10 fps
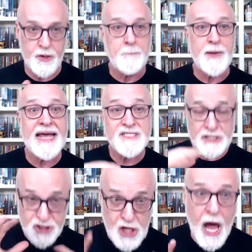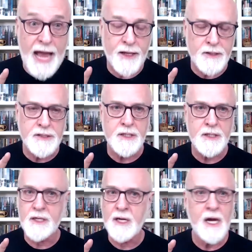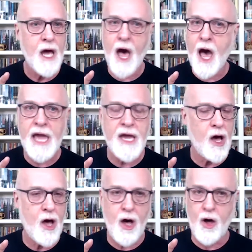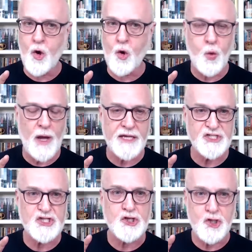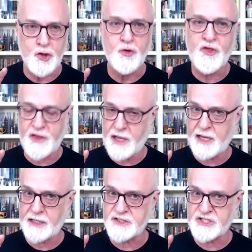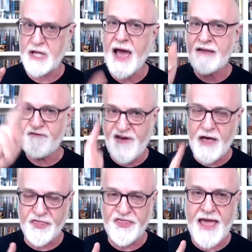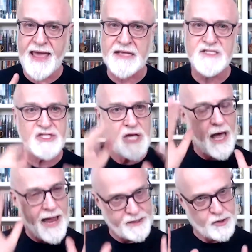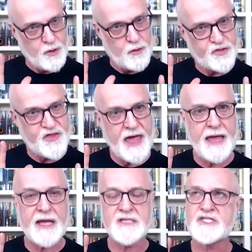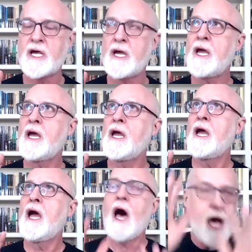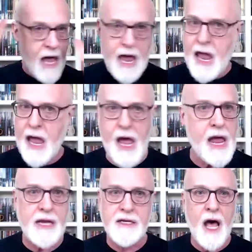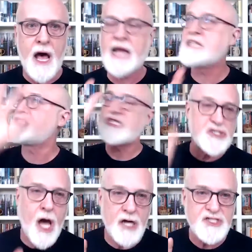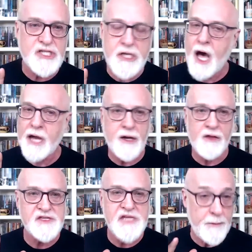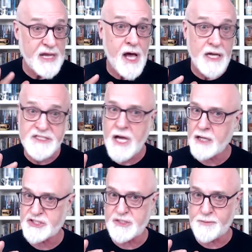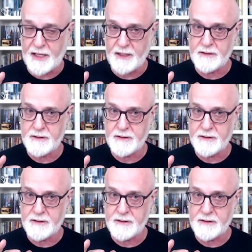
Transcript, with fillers: But as a child, I always knew things. I felt things, I knew things, and I just talked to God all the time, and God talked to me.